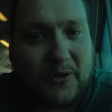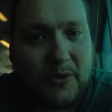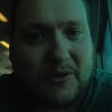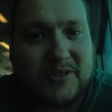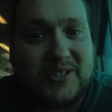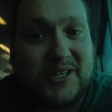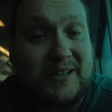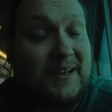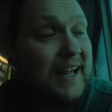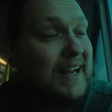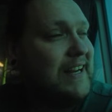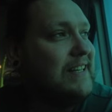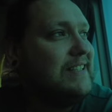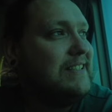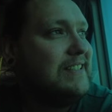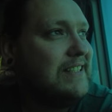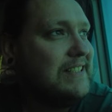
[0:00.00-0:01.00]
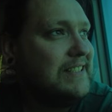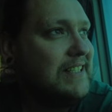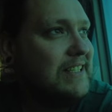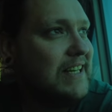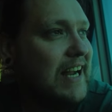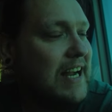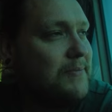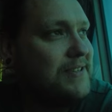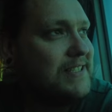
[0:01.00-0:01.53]
it was too late, and
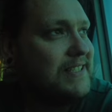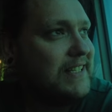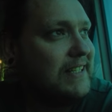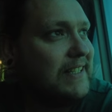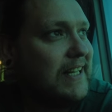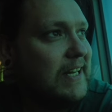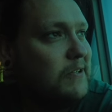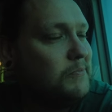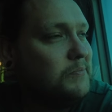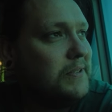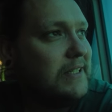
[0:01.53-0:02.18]
came and sat down.